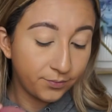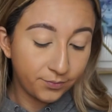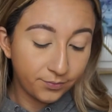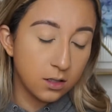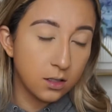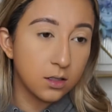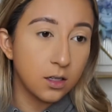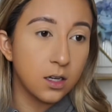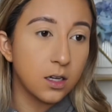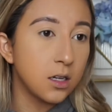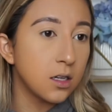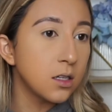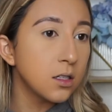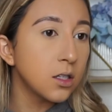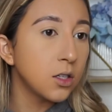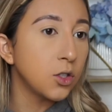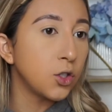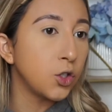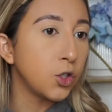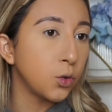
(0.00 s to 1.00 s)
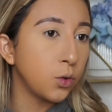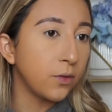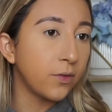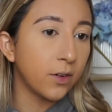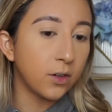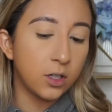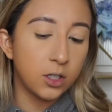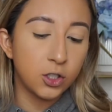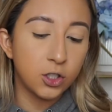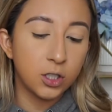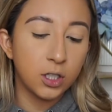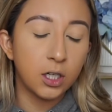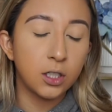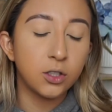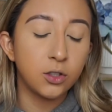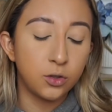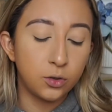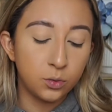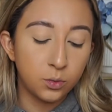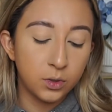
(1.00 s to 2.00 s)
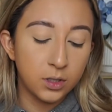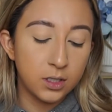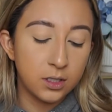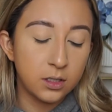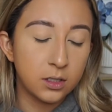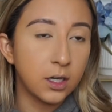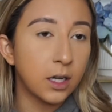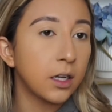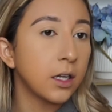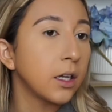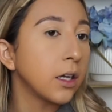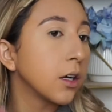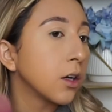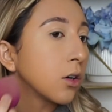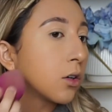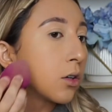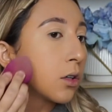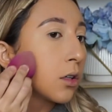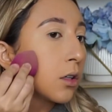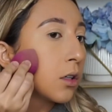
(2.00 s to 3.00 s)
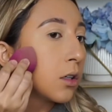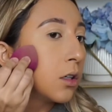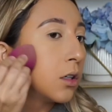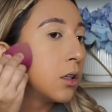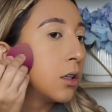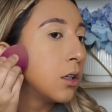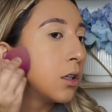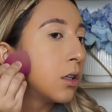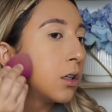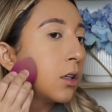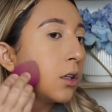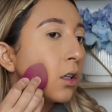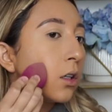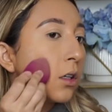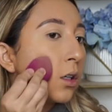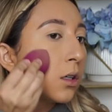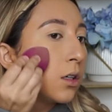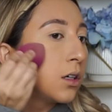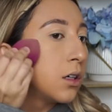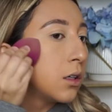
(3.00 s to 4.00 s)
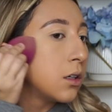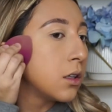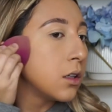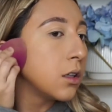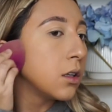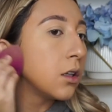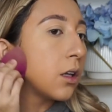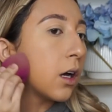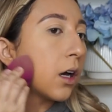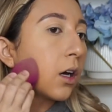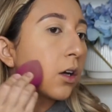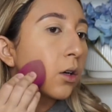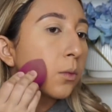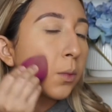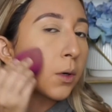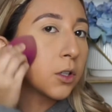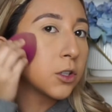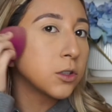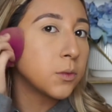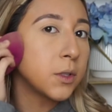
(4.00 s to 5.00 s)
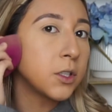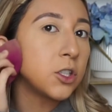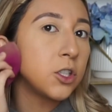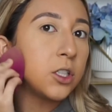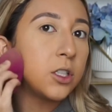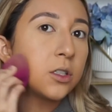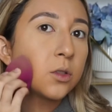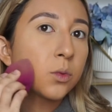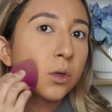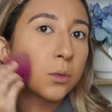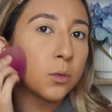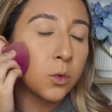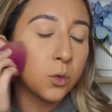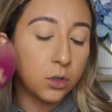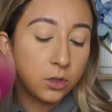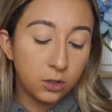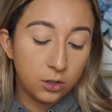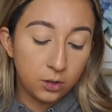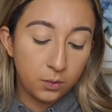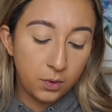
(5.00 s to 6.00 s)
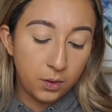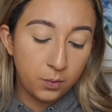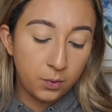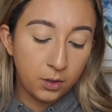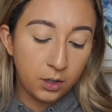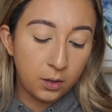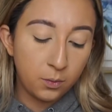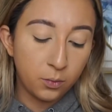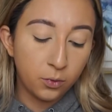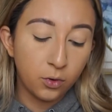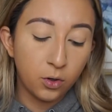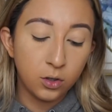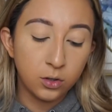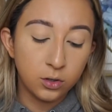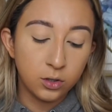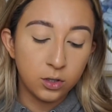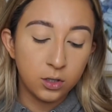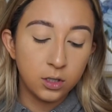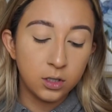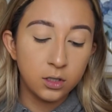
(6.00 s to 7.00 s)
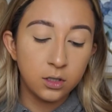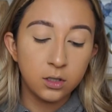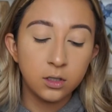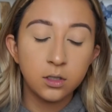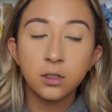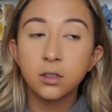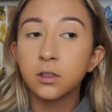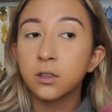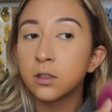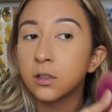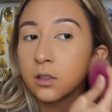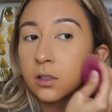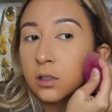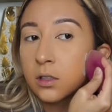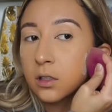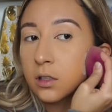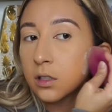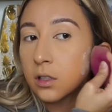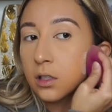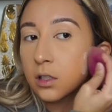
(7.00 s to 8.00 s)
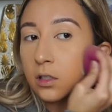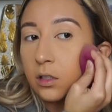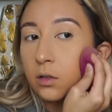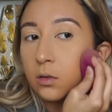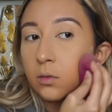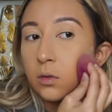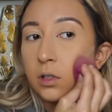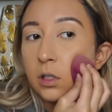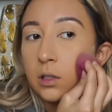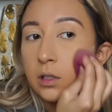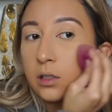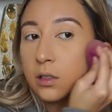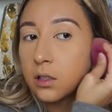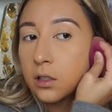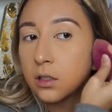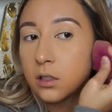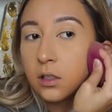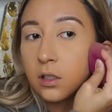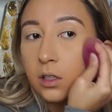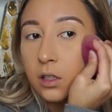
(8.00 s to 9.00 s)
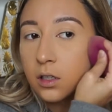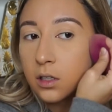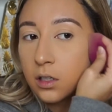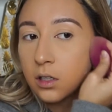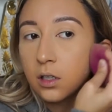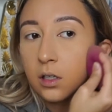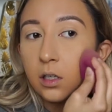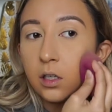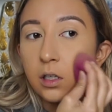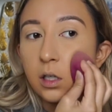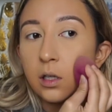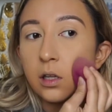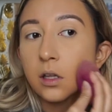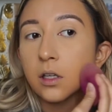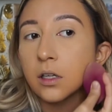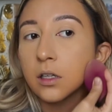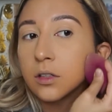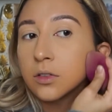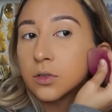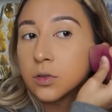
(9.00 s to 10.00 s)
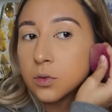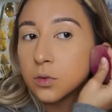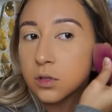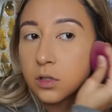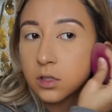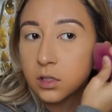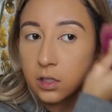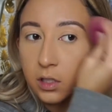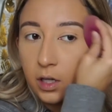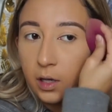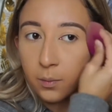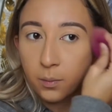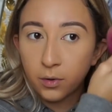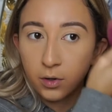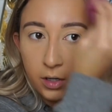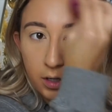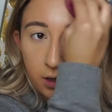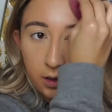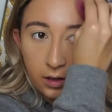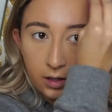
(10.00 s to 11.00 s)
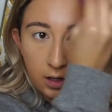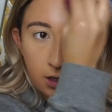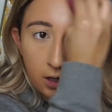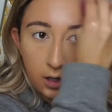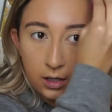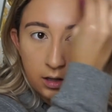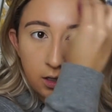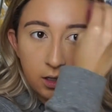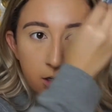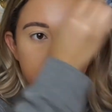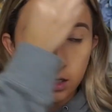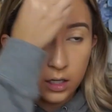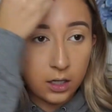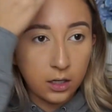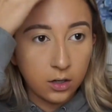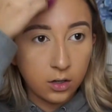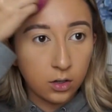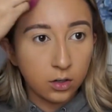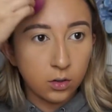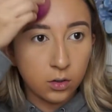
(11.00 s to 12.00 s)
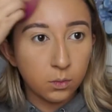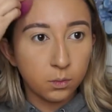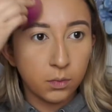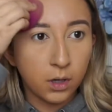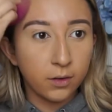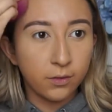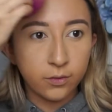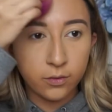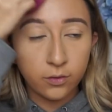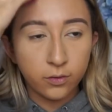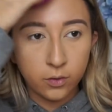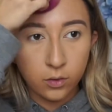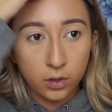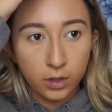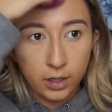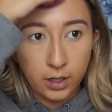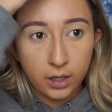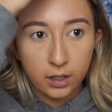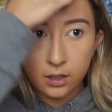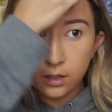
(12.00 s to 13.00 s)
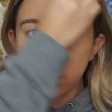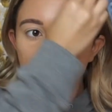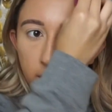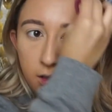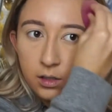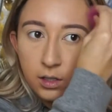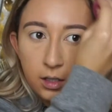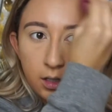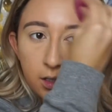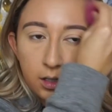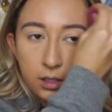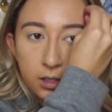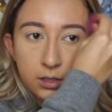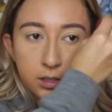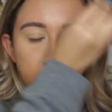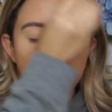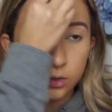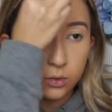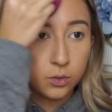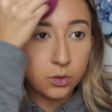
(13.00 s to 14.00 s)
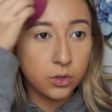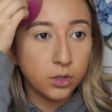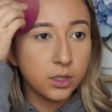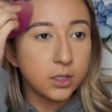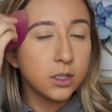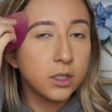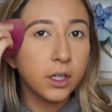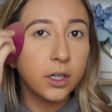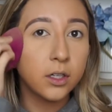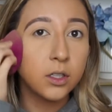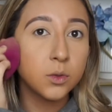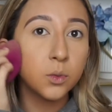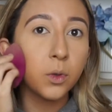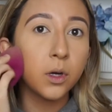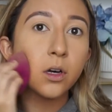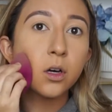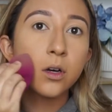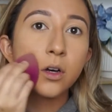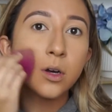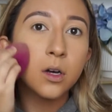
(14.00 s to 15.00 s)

This is a dewy foundation. I do want to set here on the outer parts of my cheeks where I'm going to be putting bronzer. I don't want anything to skip or anything. And then here on my forehead, because I do crease there as well.